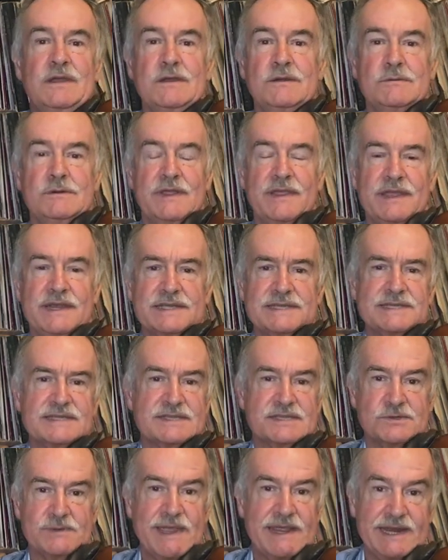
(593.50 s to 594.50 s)
Well, it isn't
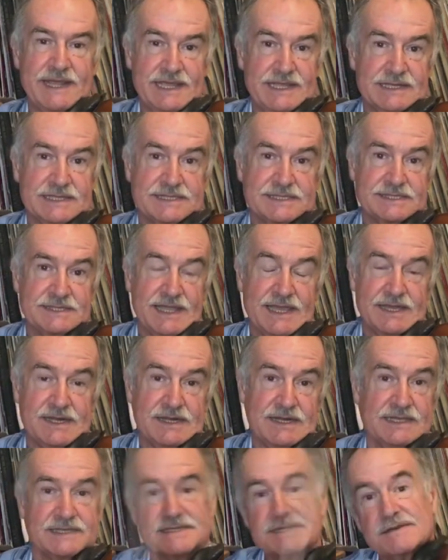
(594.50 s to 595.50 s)
straight eighths, and it
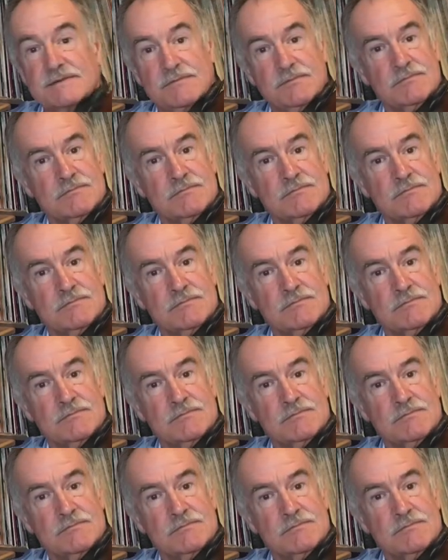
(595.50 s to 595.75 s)
isn't